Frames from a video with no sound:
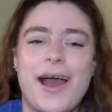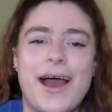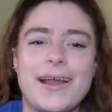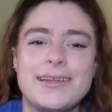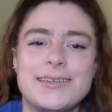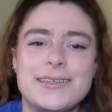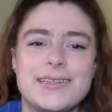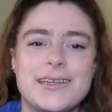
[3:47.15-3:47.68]

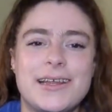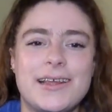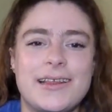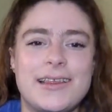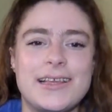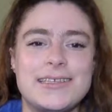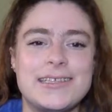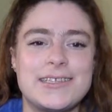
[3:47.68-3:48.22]
And
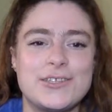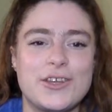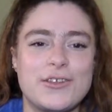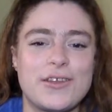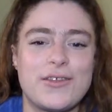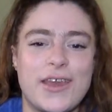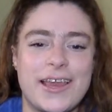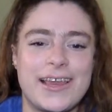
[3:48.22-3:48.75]
this is
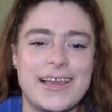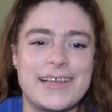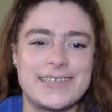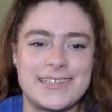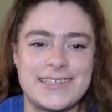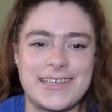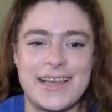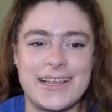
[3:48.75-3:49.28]
another thing,
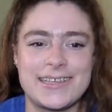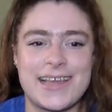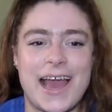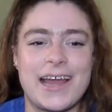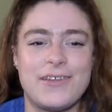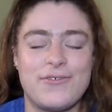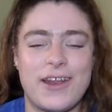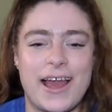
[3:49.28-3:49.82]
it's
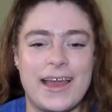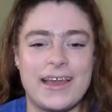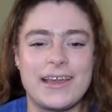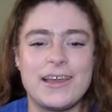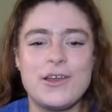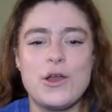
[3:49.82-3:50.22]
kind of like,